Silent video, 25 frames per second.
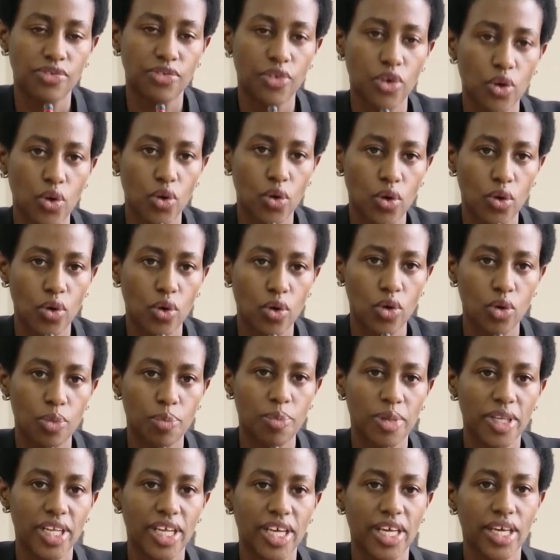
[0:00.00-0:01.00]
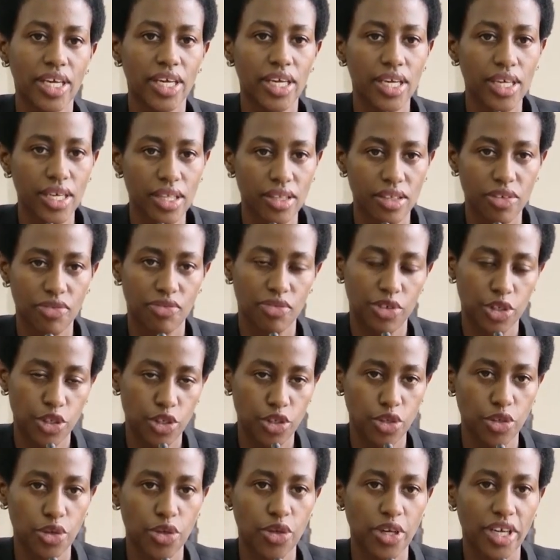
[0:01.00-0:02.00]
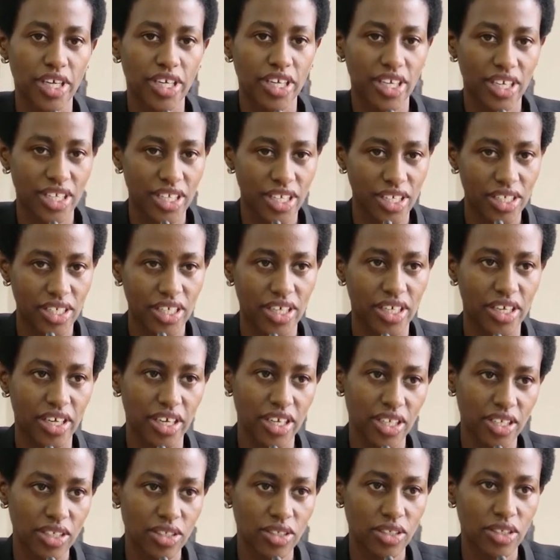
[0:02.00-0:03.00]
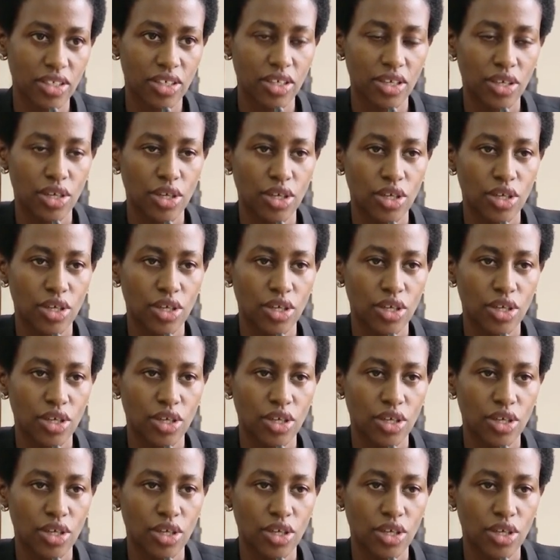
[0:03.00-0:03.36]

for playing the video again and again